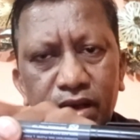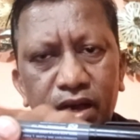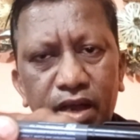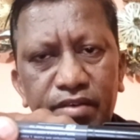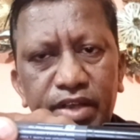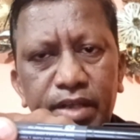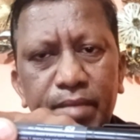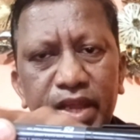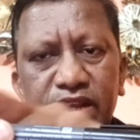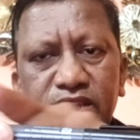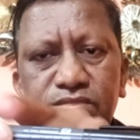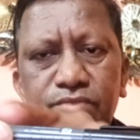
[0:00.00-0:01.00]
100
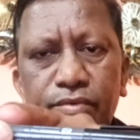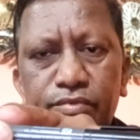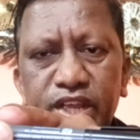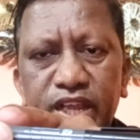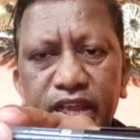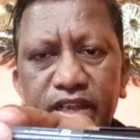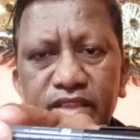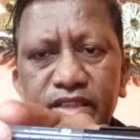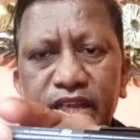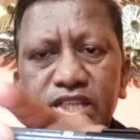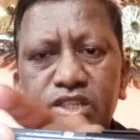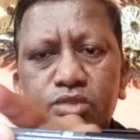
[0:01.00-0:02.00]
minus 58.
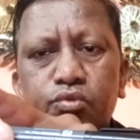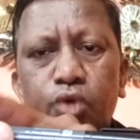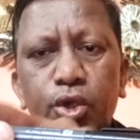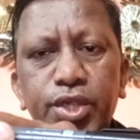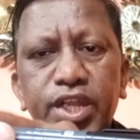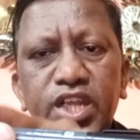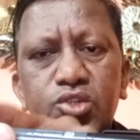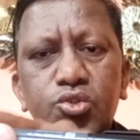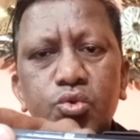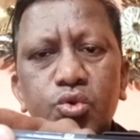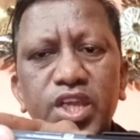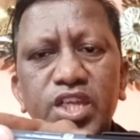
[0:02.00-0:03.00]
That is
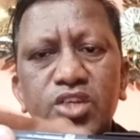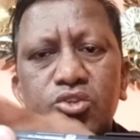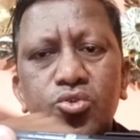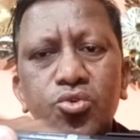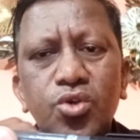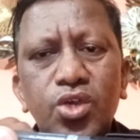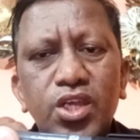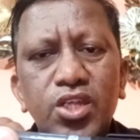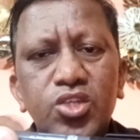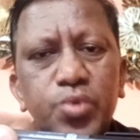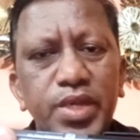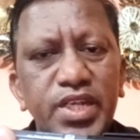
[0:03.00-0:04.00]
42 into
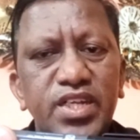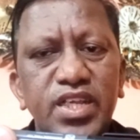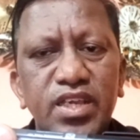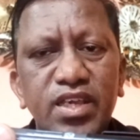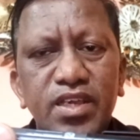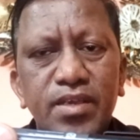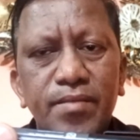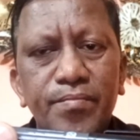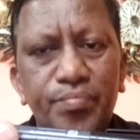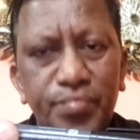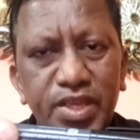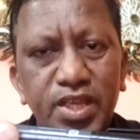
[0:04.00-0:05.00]
20.
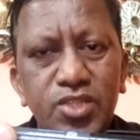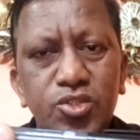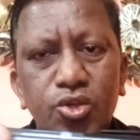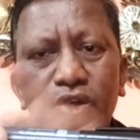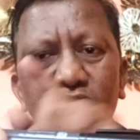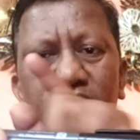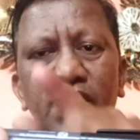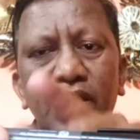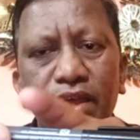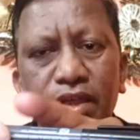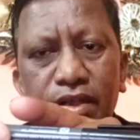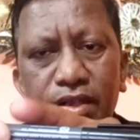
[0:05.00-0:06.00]
So
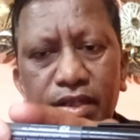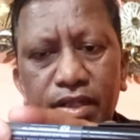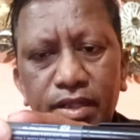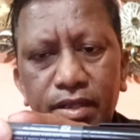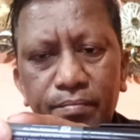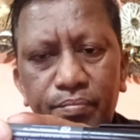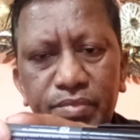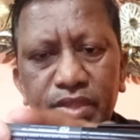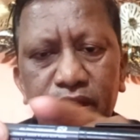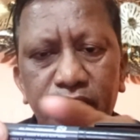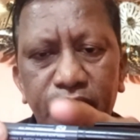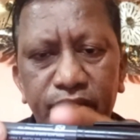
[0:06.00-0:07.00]

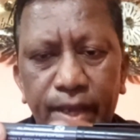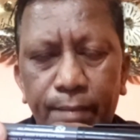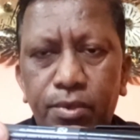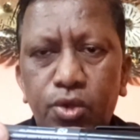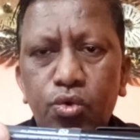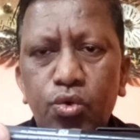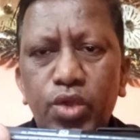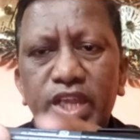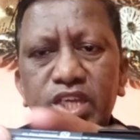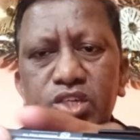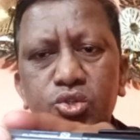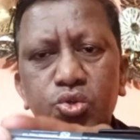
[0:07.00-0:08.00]
W
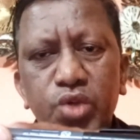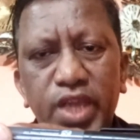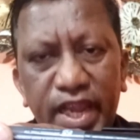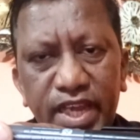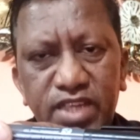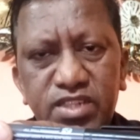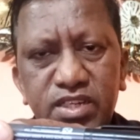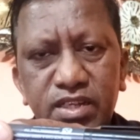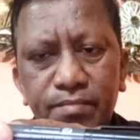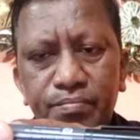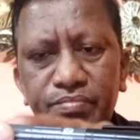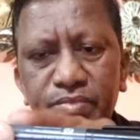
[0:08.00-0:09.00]
into 8.
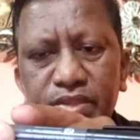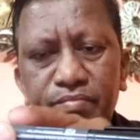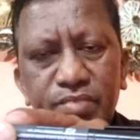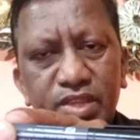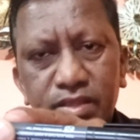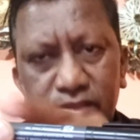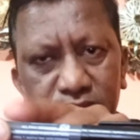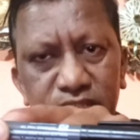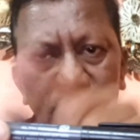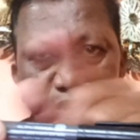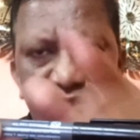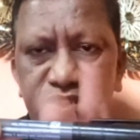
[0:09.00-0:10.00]

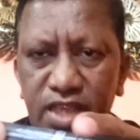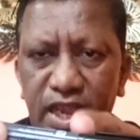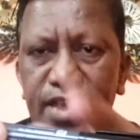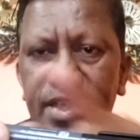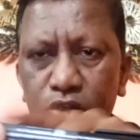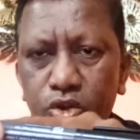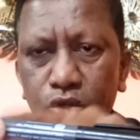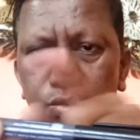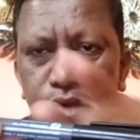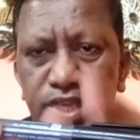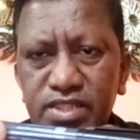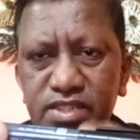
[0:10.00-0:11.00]
This is
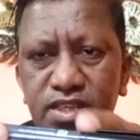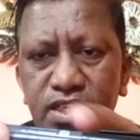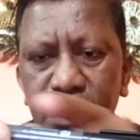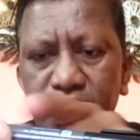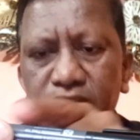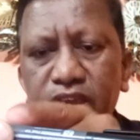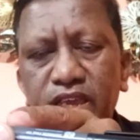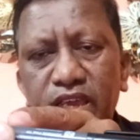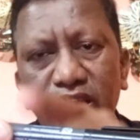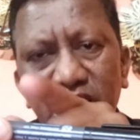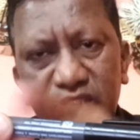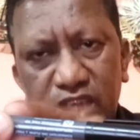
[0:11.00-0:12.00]
anti-clockwise,
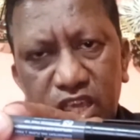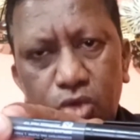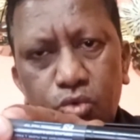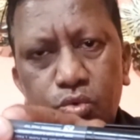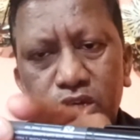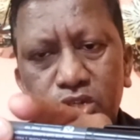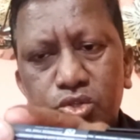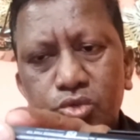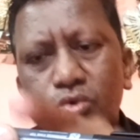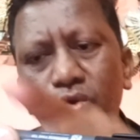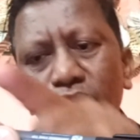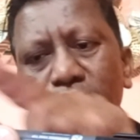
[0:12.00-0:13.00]
is equal
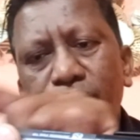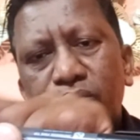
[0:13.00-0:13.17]
to